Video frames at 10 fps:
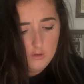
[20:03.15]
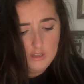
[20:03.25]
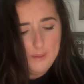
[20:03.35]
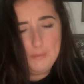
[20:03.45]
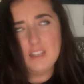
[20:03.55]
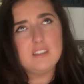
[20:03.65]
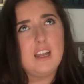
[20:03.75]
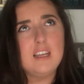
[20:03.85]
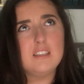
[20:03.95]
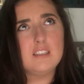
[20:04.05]
Would that be to
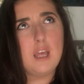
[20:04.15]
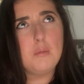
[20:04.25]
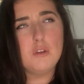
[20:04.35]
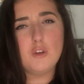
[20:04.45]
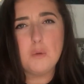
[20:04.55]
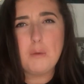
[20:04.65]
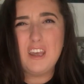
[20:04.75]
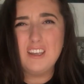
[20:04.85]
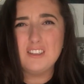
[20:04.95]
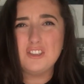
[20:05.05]
like staple through a
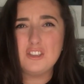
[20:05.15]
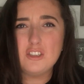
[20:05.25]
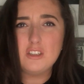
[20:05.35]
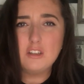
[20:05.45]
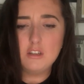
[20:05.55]
page?